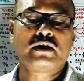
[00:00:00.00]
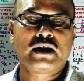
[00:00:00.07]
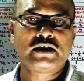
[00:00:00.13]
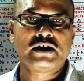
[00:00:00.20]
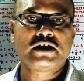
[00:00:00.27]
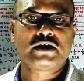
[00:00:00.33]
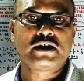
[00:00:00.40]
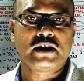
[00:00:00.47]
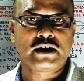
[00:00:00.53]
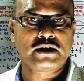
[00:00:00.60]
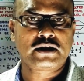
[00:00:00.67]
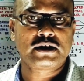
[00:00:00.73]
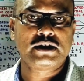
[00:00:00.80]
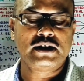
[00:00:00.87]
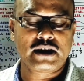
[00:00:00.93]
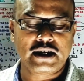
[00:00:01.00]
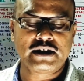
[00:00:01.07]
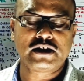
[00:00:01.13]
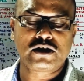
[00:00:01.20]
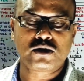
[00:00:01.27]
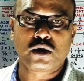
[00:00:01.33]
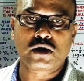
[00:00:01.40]

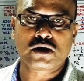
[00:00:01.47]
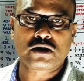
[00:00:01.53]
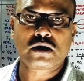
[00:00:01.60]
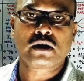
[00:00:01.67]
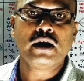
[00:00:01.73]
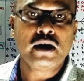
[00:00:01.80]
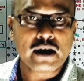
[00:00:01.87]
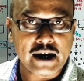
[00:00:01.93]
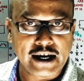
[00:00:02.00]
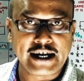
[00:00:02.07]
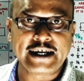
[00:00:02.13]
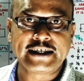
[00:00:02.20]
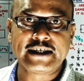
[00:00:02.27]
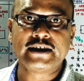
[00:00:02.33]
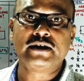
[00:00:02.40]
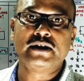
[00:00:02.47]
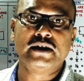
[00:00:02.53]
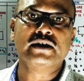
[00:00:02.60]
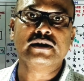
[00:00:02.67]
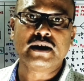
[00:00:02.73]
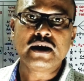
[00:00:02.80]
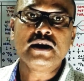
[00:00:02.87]
resistors connected
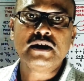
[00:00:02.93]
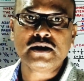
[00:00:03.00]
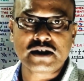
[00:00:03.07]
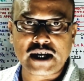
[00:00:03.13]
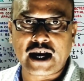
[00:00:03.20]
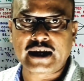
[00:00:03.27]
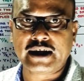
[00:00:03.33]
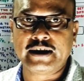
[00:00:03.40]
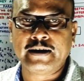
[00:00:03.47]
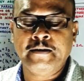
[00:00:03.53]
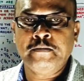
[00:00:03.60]
in the circuit.